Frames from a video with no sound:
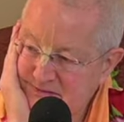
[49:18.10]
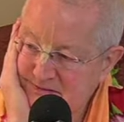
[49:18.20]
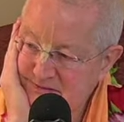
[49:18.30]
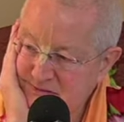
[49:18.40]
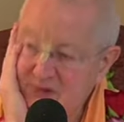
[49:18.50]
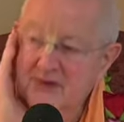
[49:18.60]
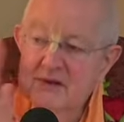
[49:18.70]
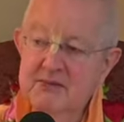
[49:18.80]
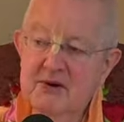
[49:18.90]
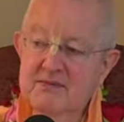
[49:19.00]
What's the
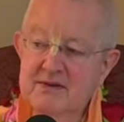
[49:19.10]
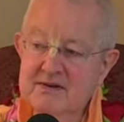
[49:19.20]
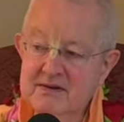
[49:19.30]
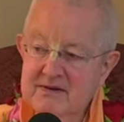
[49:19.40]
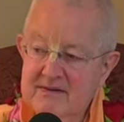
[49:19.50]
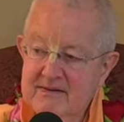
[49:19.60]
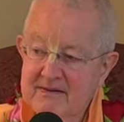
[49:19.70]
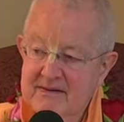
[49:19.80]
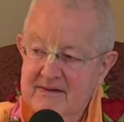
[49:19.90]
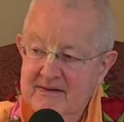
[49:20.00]
purpose?
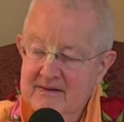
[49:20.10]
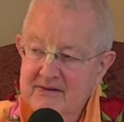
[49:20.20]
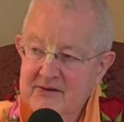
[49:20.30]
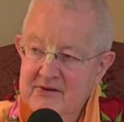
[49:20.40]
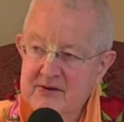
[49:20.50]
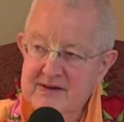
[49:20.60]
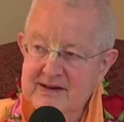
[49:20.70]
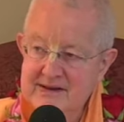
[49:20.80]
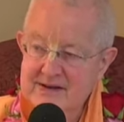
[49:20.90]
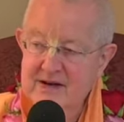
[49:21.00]
So it
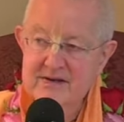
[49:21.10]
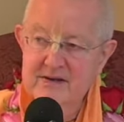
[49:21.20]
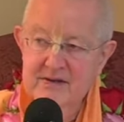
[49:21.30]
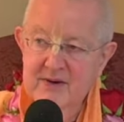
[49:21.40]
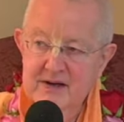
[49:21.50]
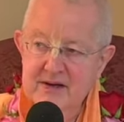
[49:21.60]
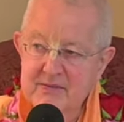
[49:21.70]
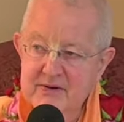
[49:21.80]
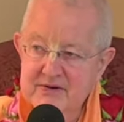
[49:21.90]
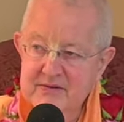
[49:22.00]
starts on the bhakti
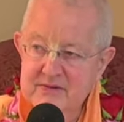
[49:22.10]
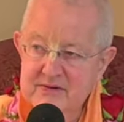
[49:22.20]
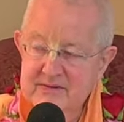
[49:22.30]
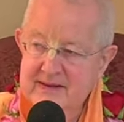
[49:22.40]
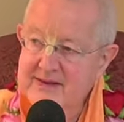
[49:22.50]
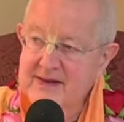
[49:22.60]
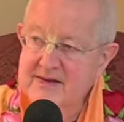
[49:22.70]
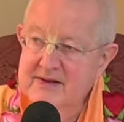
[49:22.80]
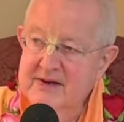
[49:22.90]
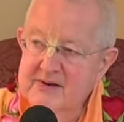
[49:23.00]
principle, and then
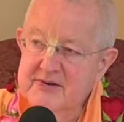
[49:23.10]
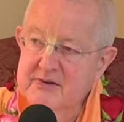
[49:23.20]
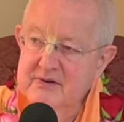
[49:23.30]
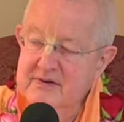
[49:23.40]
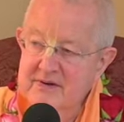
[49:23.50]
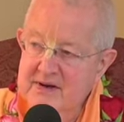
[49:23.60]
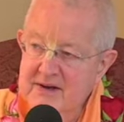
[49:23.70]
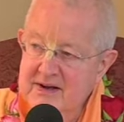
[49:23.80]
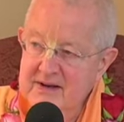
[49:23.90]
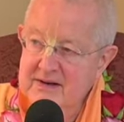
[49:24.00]
it's yukta
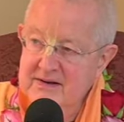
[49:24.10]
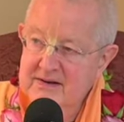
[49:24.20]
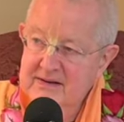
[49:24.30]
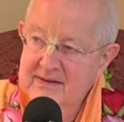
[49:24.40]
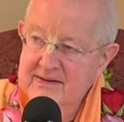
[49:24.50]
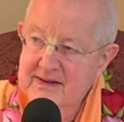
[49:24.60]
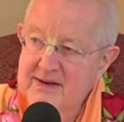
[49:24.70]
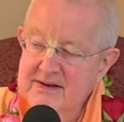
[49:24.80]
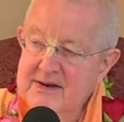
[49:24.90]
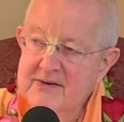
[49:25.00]
vairagya. Then it's
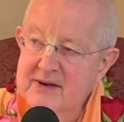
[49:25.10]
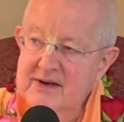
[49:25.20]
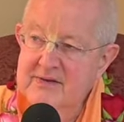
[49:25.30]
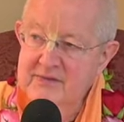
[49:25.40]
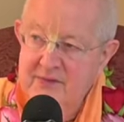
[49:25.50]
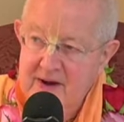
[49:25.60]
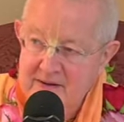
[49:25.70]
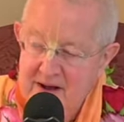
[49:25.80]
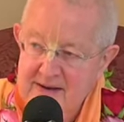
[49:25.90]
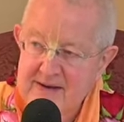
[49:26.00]

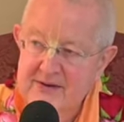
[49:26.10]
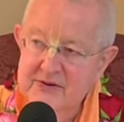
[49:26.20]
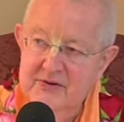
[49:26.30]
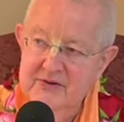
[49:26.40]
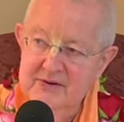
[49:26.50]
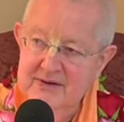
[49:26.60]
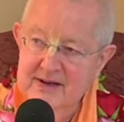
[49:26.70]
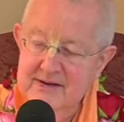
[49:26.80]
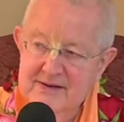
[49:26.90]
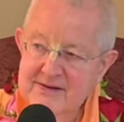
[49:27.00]
vairagya yukta, not
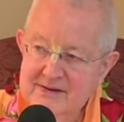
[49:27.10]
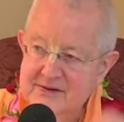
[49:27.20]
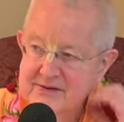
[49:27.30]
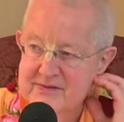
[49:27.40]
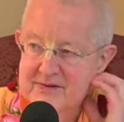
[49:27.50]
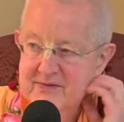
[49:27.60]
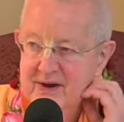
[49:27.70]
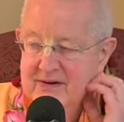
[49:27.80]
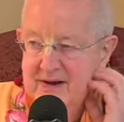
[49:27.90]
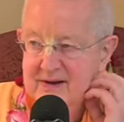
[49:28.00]
just
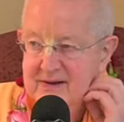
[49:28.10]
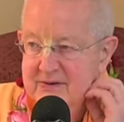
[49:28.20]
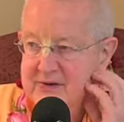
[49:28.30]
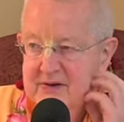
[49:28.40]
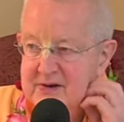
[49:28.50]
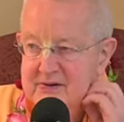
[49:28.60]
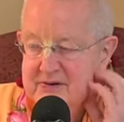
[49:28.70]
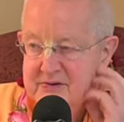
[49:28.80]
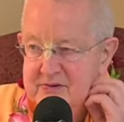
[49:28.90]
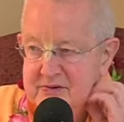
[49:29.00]
vairagya, not just
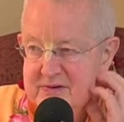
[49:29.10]
yukta.